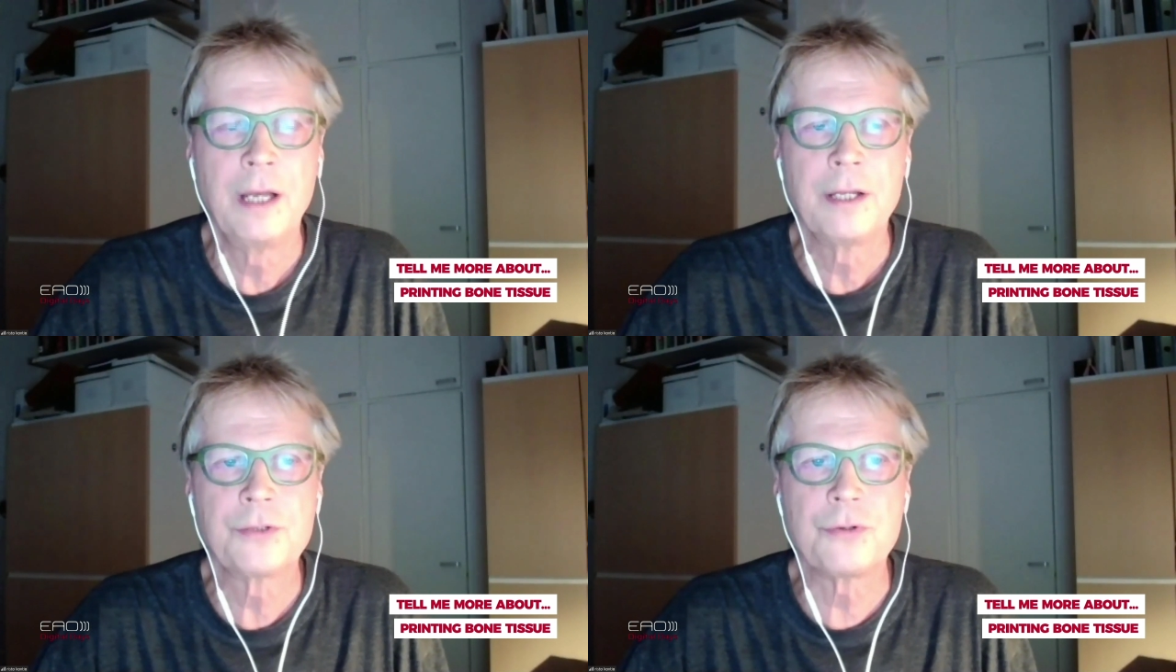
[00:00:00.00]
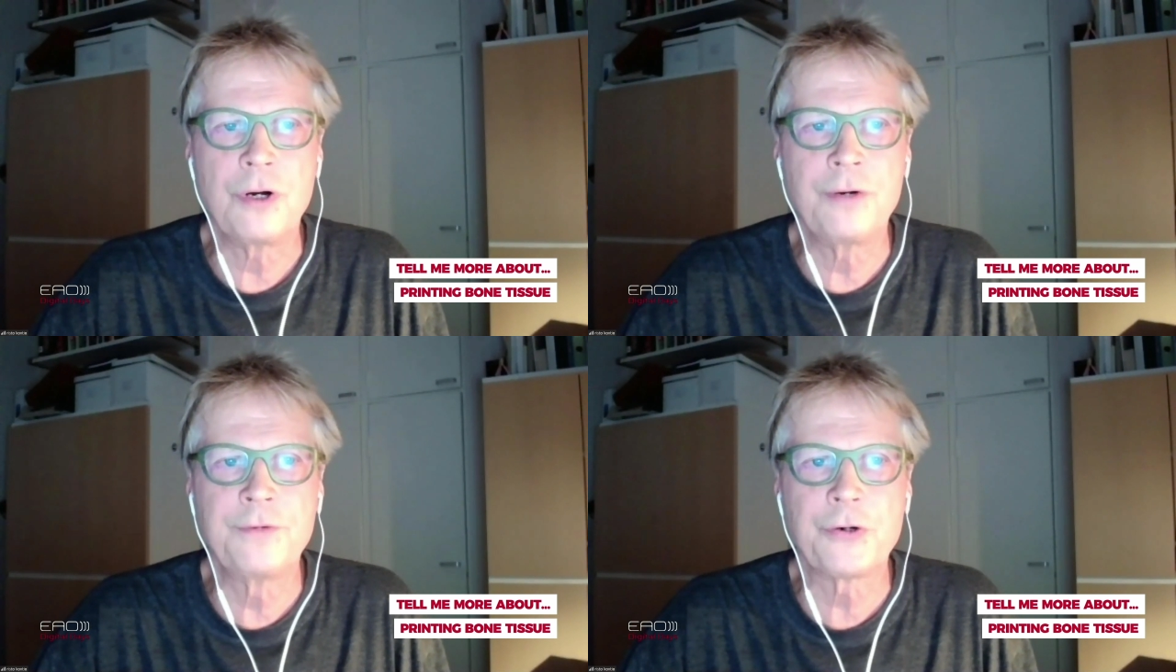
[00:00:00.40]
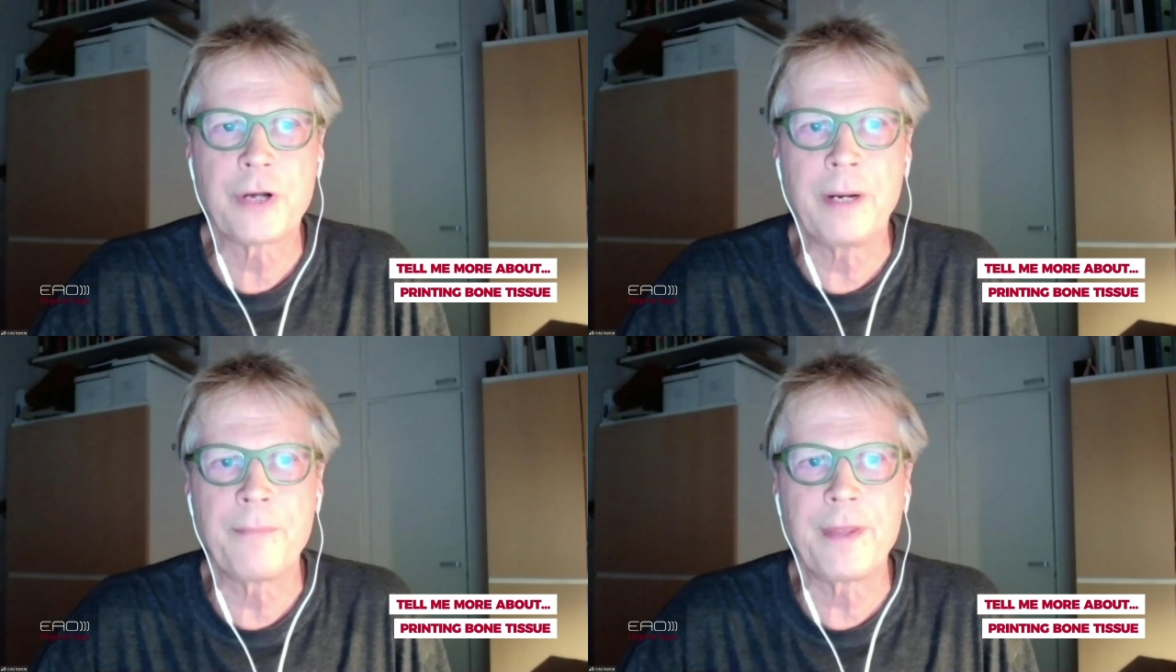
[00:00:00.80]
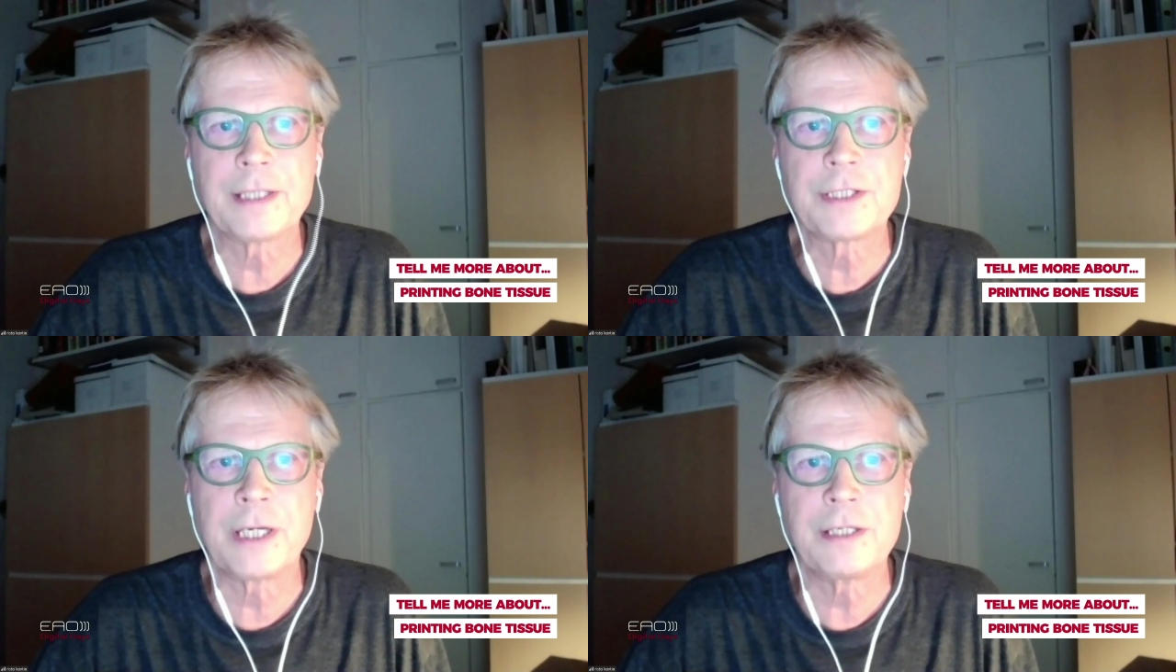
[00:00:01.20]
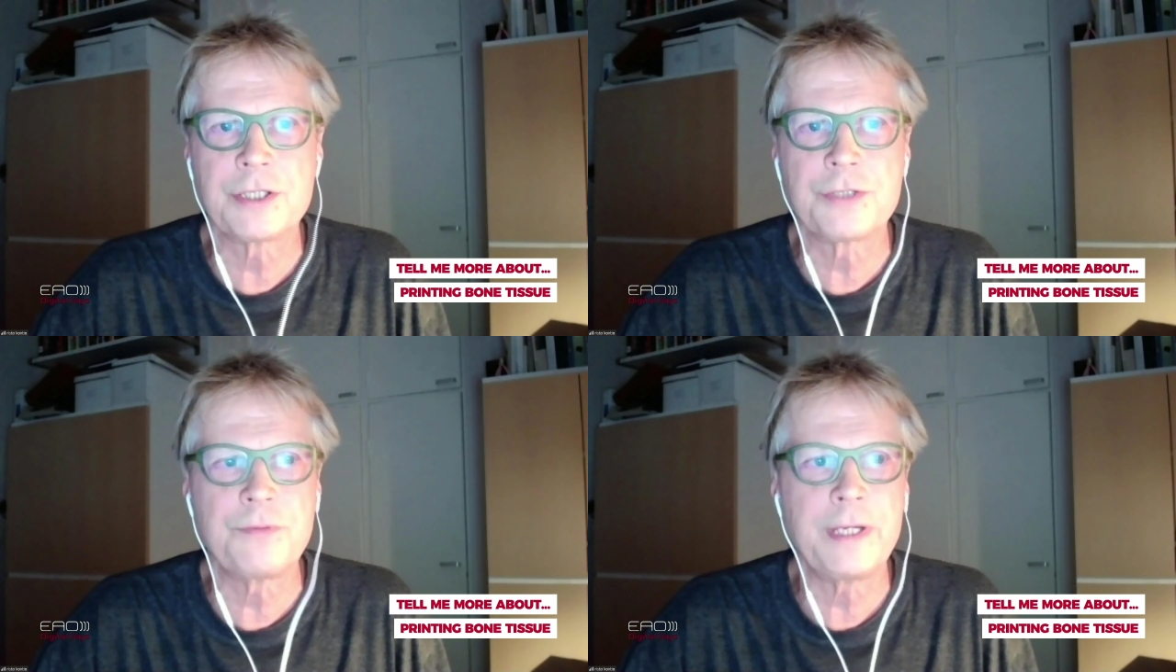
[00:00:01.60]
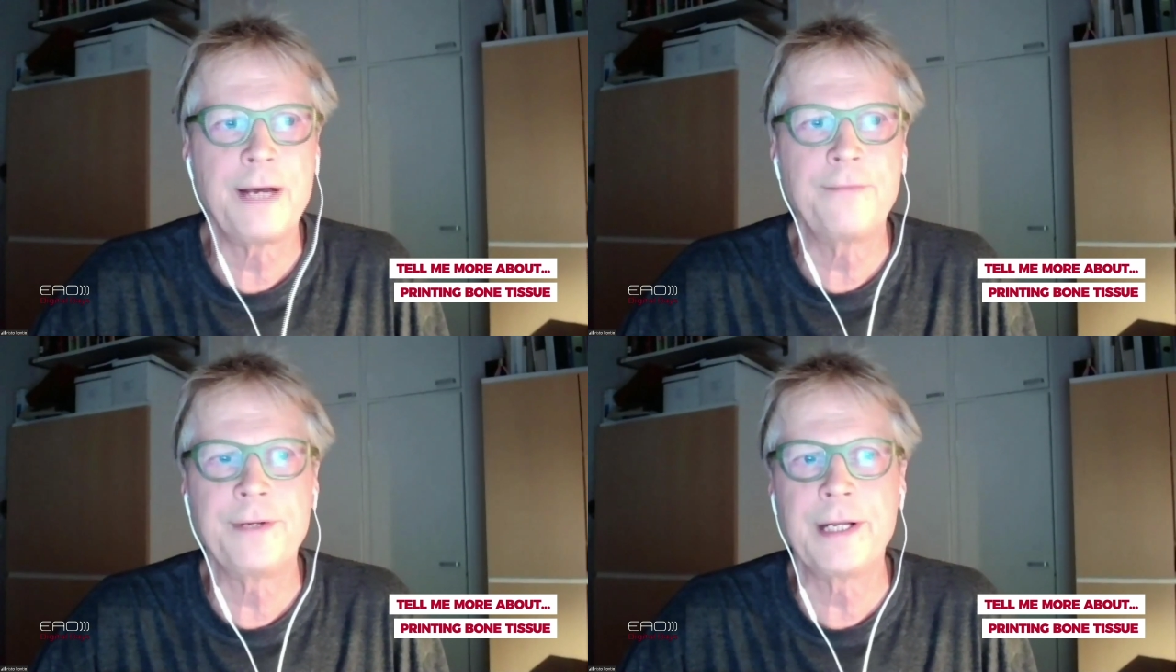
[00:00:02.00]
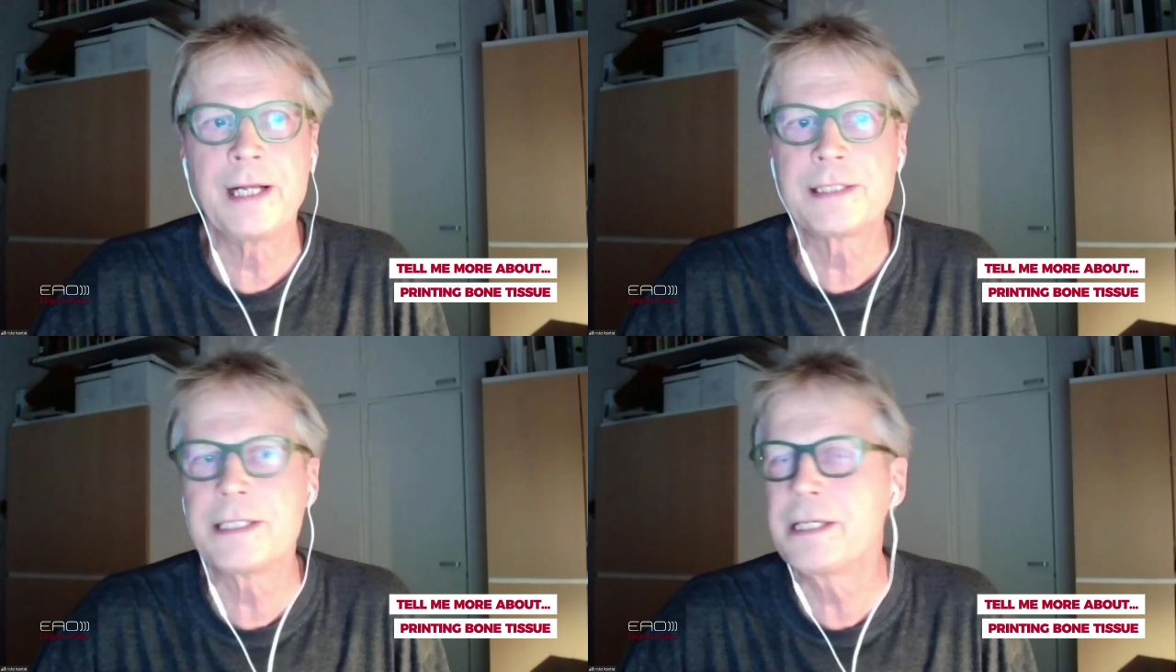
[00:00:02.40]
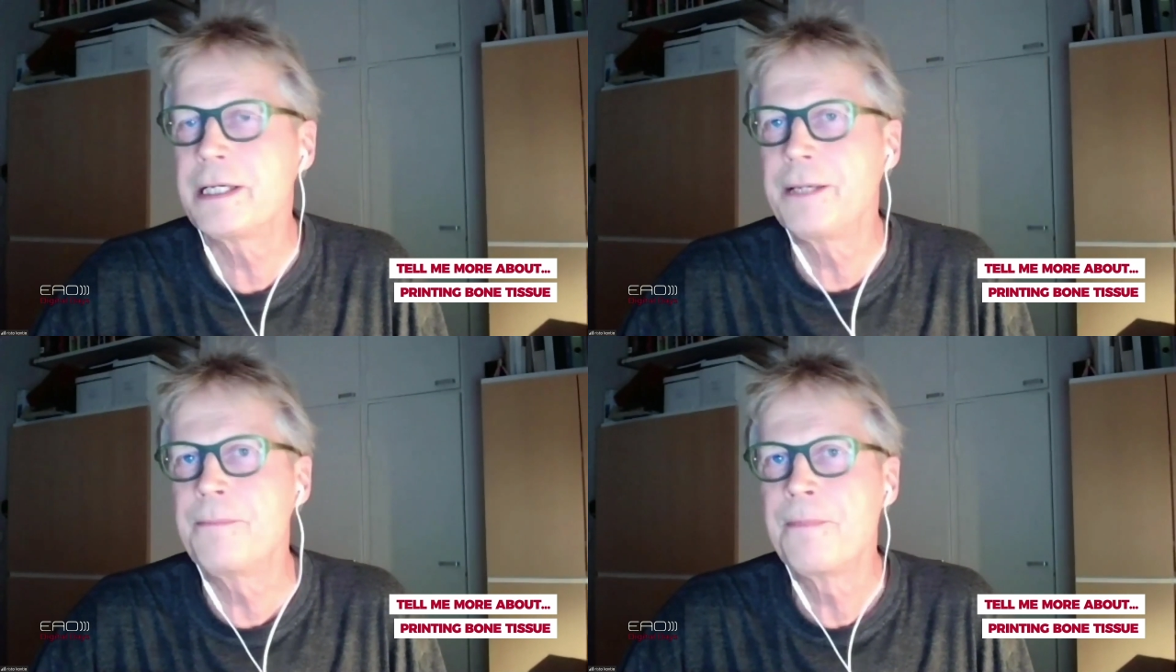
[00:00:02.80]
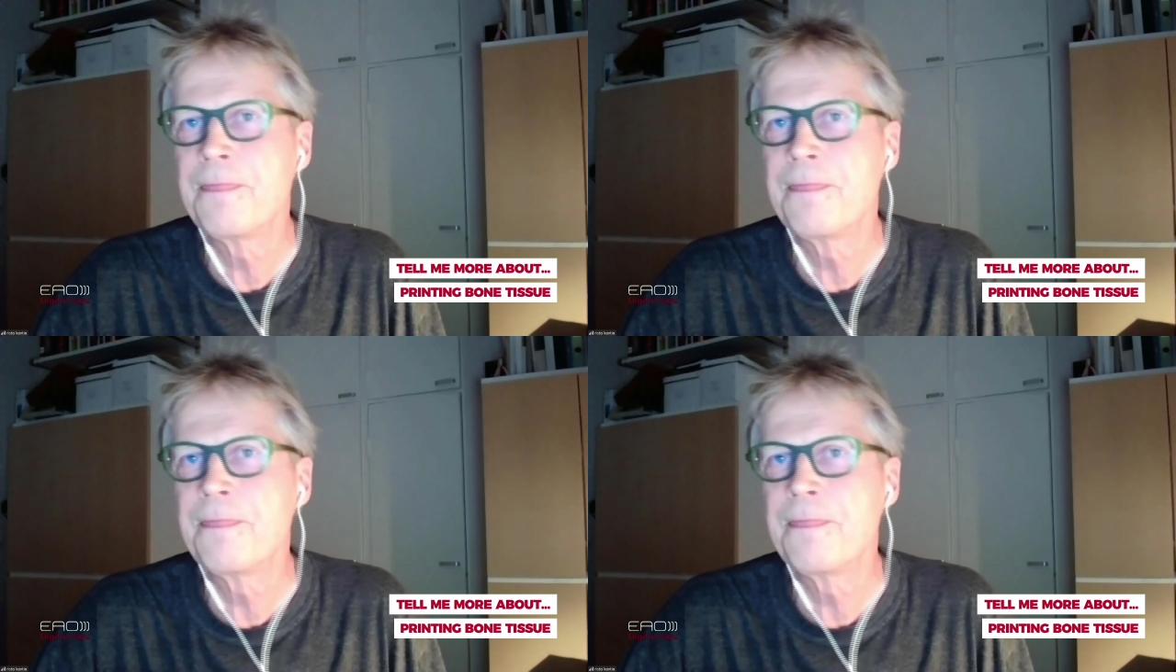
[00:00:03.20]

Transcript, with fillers: To overcome that challenge, we have in Helsinki